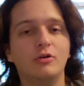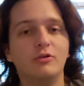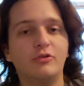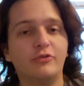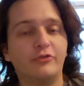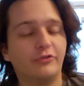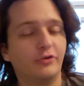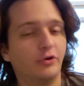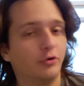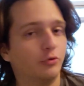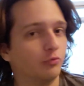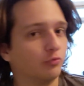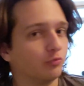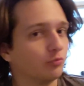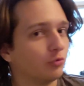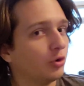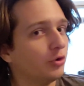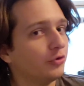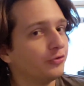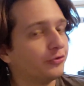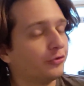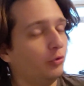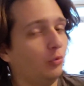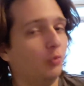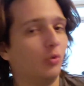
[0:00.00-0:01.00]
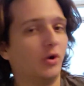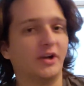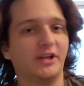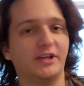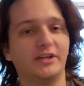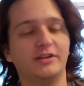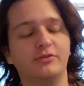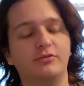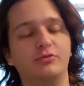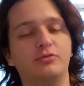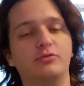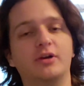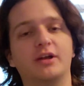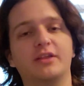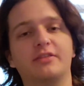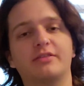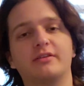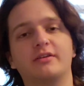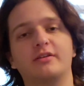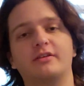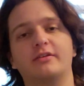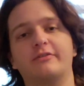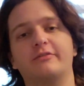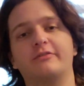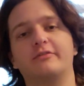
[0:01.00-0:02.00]
So Roll20, who I
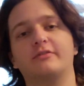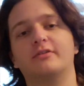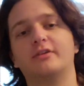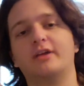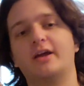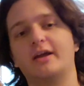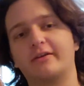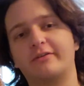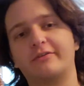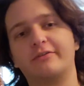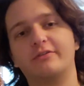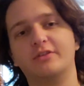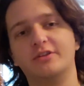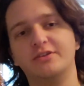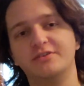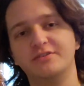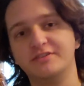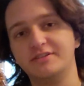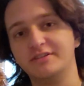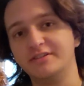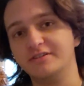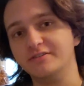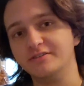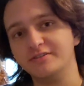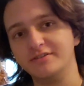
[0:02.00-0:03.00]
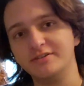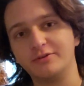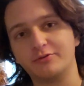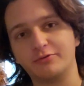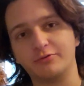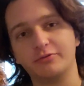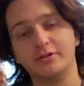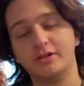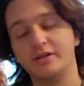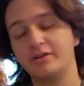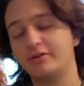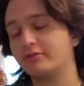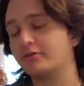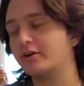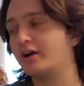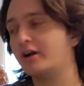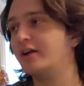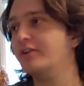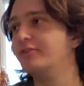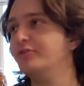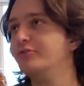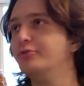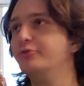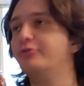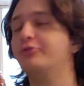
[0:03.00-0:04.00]
think is an excellent D&D creator
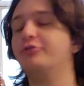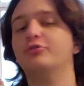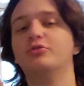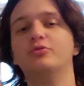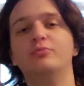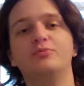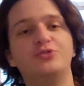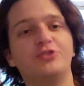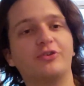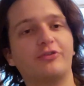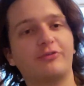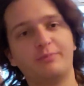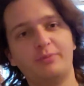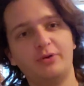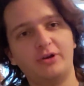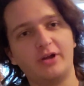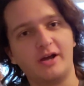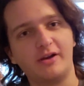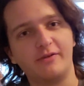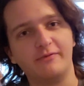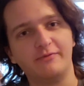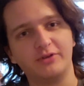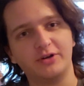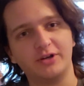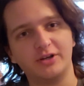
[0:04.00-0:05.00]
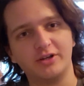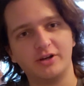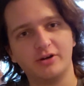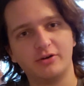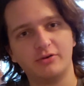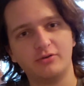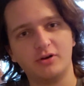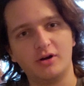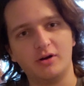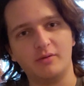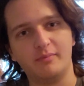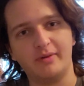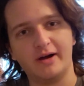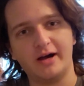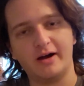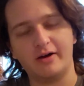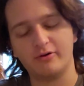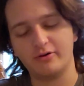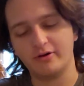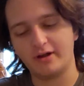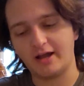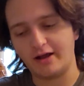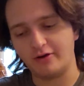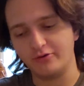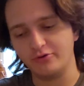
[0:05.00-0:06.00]
on YouTube, just put out a video
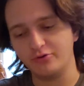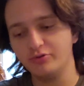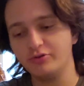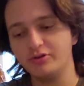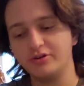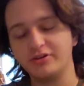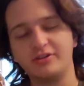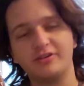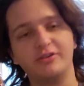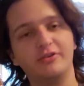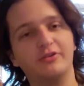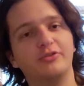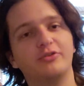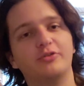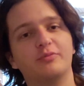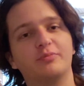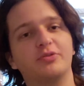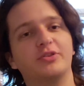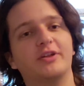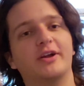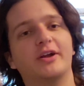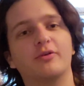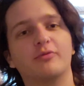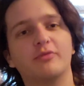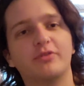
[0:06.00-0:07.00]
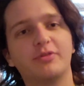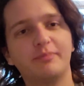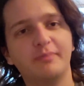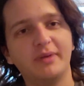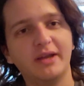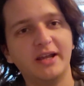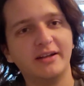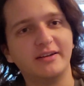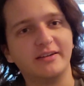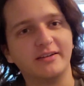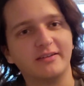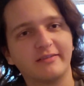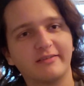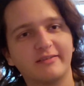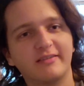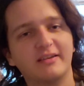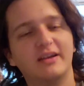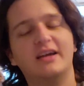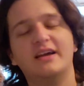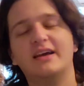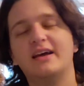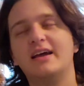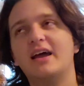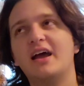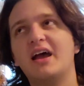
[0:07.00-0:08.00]
about how you can kill your player with bandits.
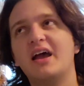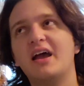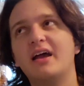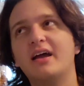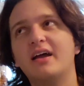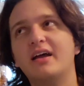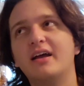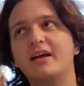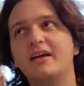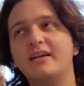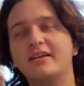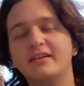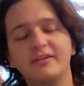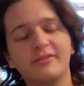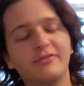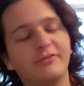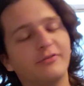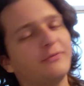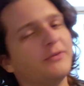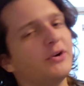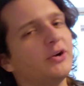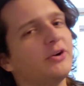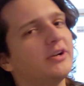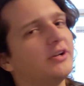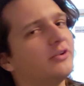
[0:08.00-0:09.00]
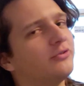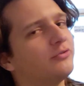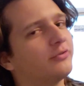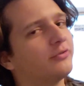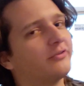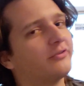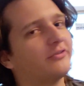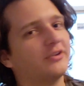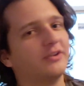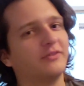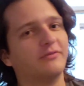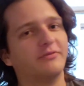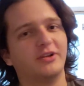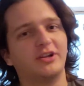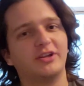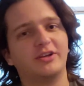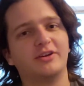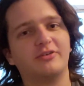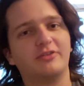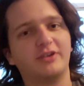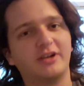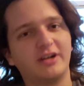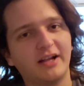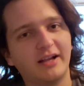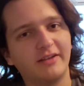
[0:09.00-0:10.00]
And it's a very interesting video,
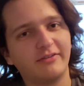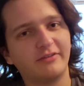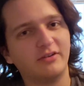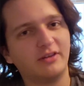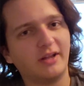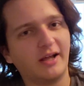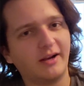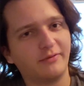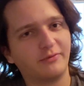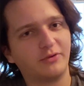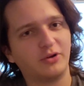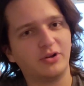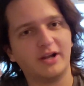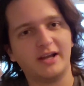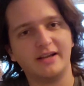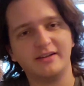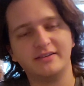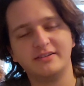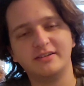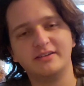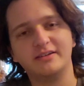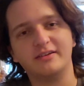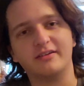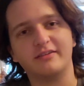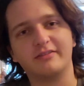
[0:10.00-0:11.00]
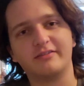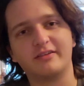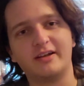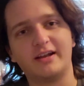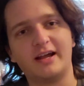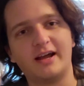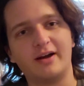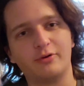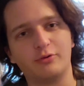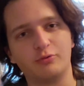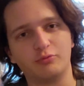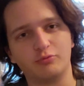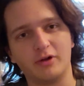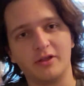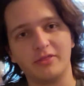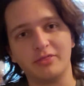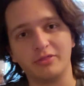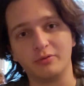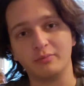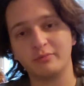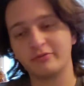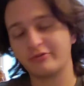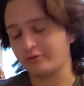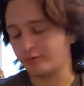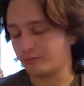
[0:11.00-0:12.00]
and it has a lot of good ideas on how to run
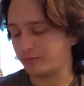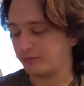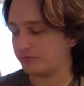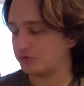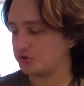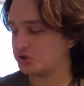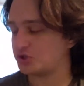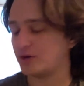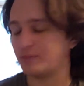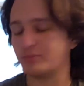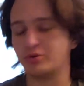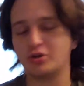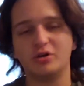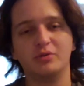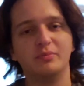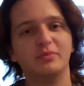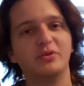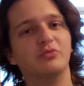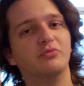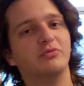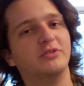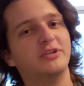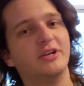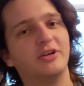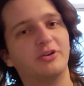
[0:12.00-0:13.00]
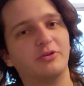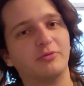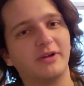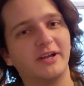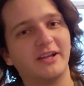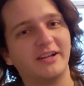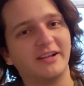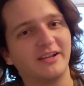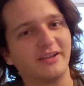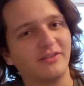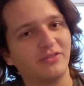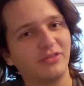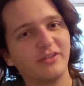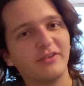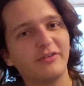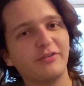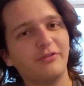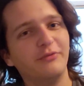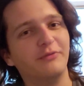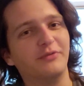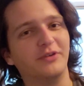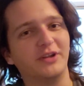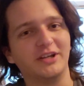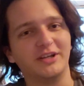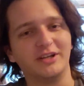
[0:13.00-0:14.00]
them, some of which I'm going to be reiterating in this
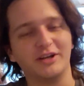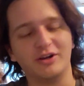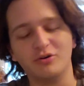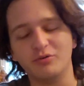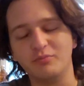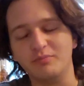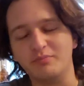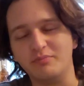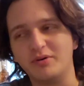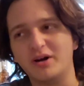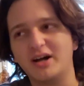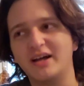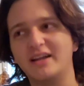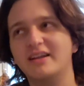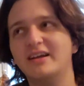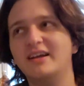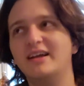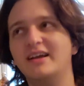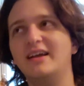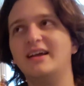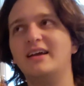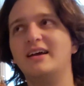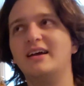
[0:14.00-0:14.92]
video, but